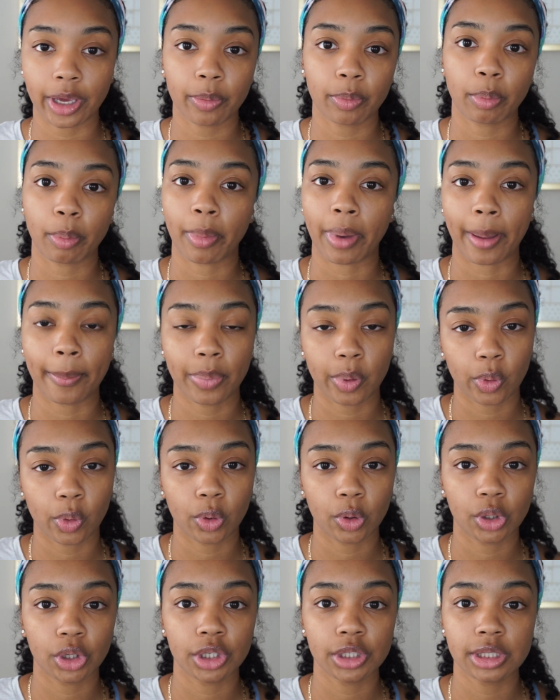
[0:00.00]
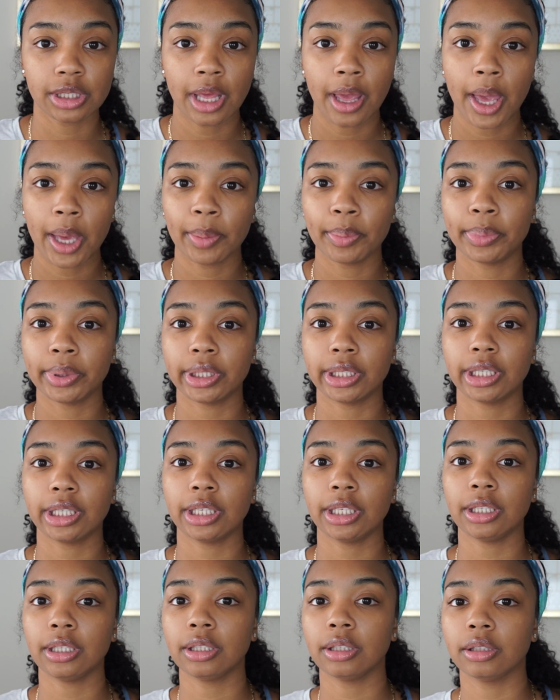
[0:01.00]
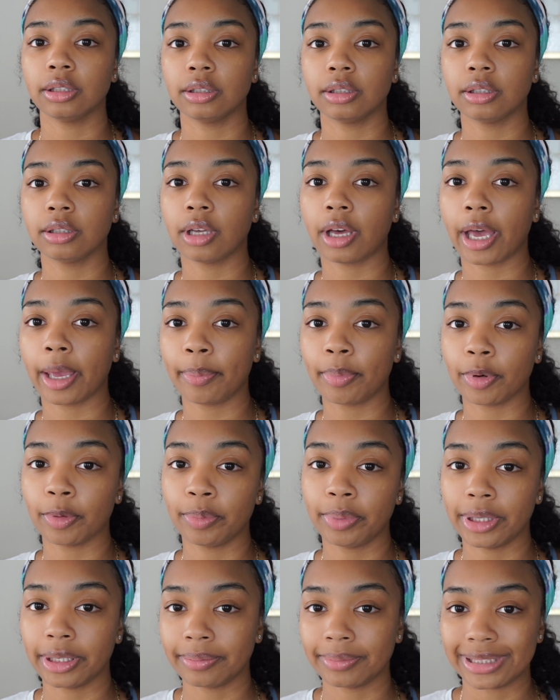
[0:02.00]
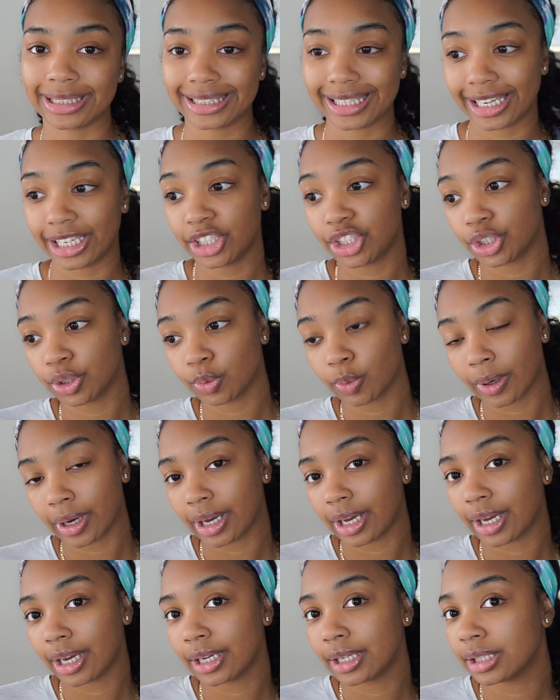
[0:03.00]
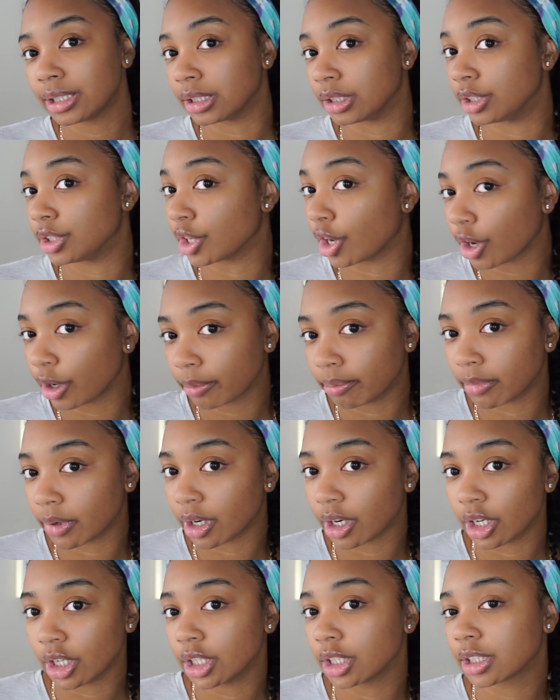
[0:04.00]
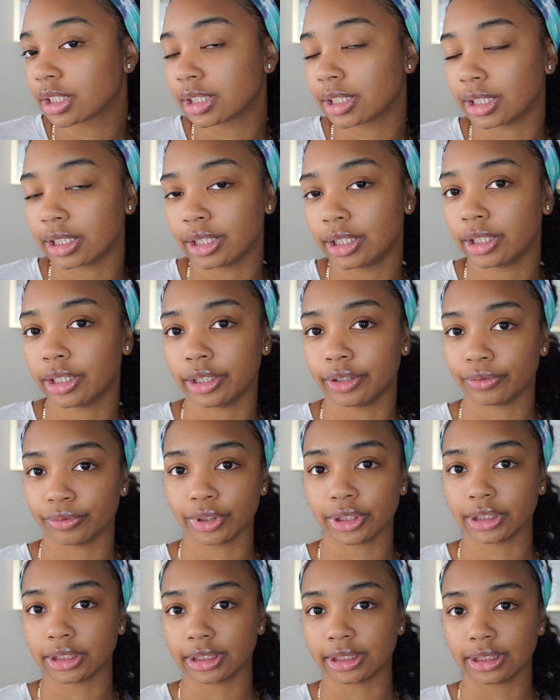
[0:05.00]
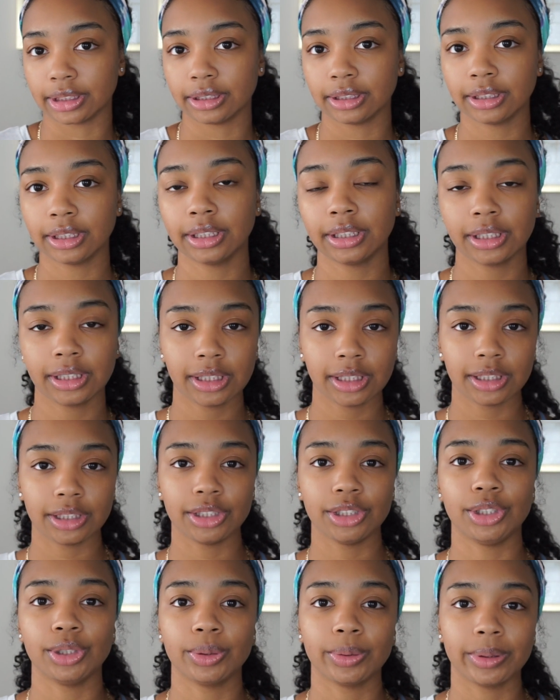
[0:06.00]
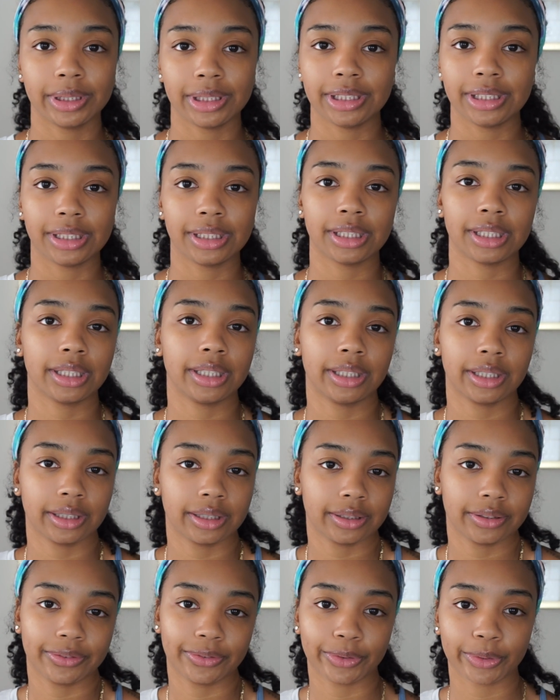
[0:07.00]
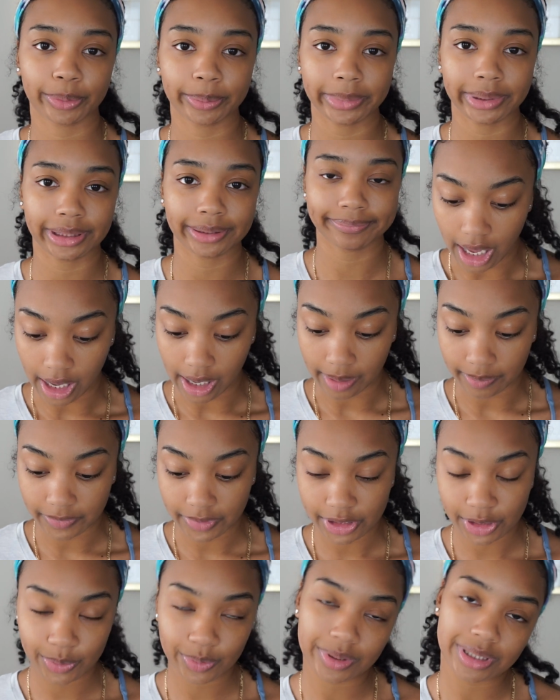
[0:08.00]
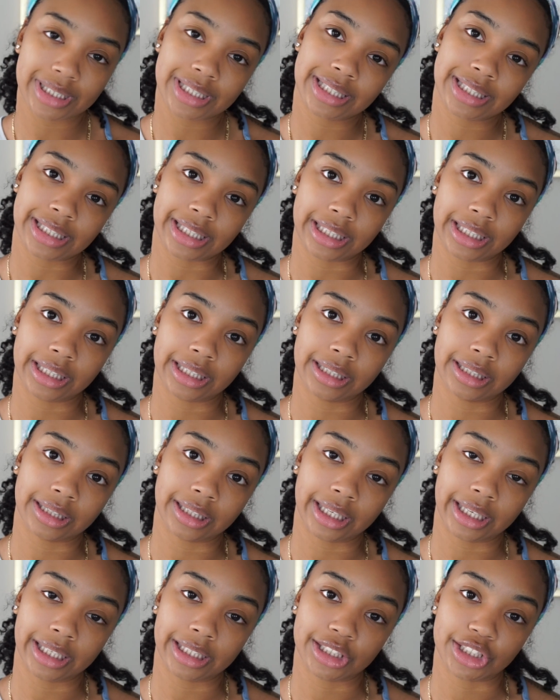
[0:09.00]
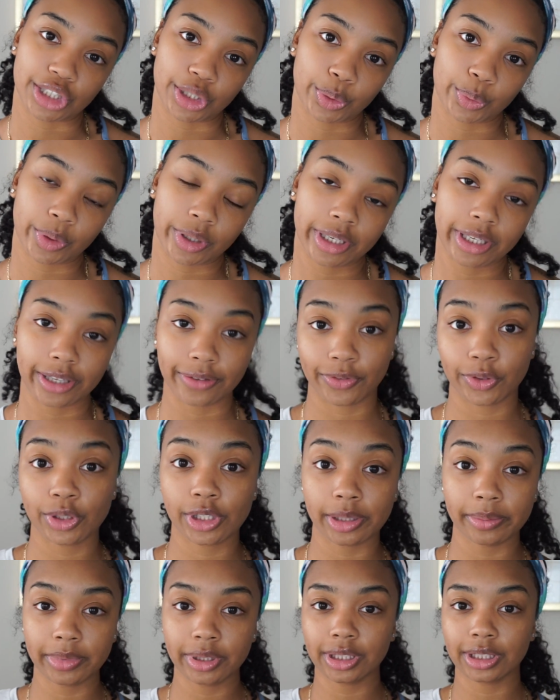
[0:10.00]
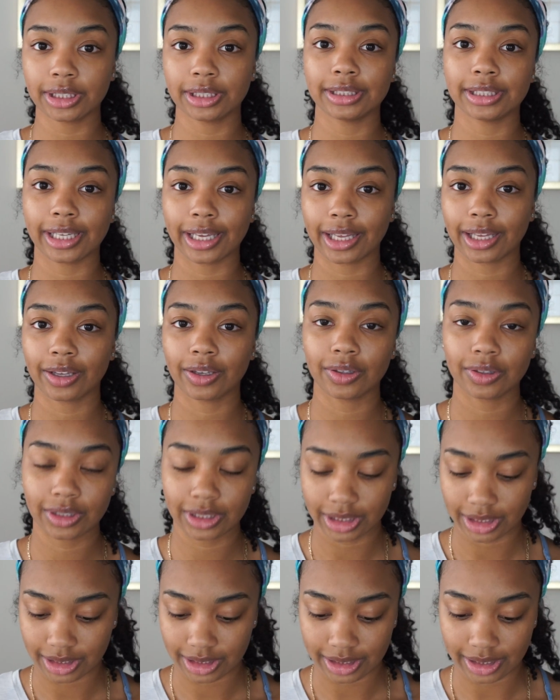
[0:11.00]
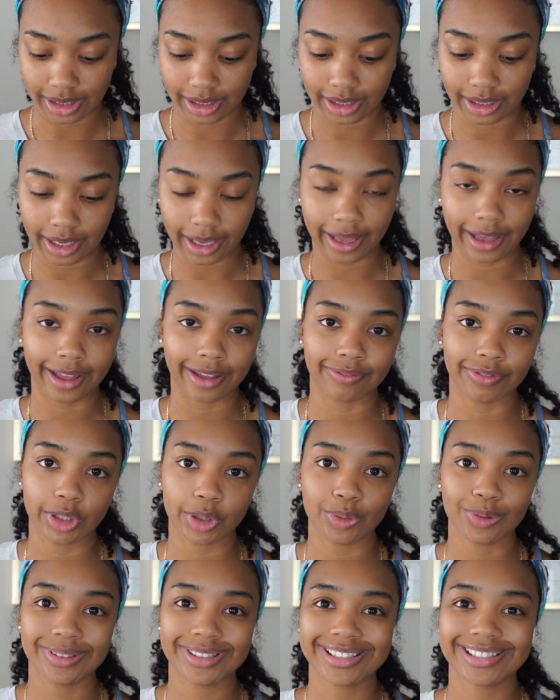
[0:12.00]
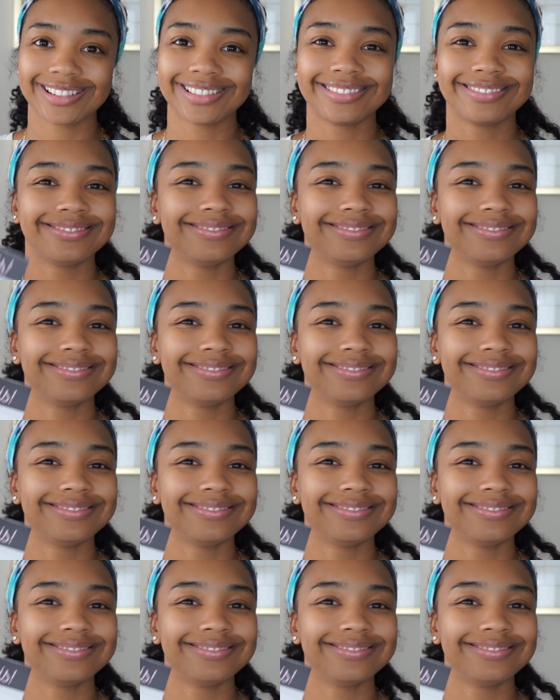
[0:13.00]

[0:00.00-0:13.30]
it helped with my pores, but hyperpigmentation wise, dark marks, it didn't really do anything for me. This was in late January. If you see me looking down, it's that I have notes.